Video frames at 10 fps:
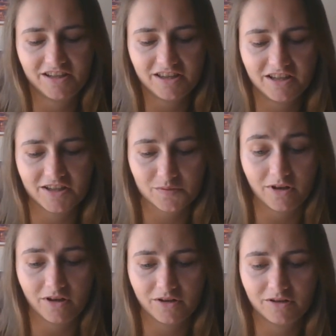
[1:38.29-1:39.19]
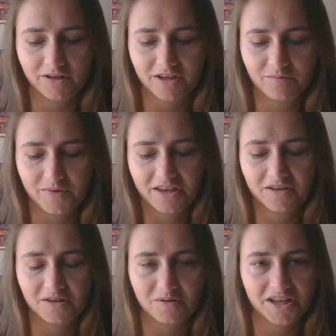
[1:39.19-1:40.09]
I think, as we all know, can
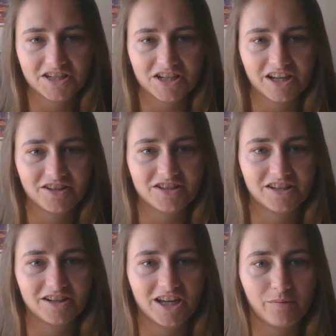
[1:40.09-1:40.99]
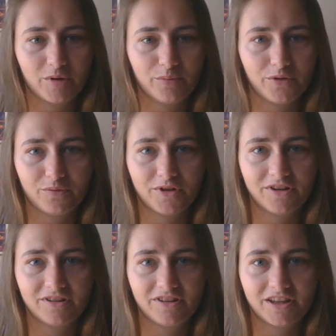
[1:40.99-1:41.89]
be quite challenging to come up with
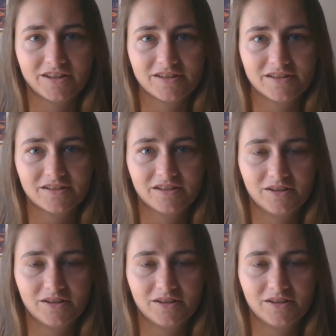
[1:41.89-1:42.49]
one that's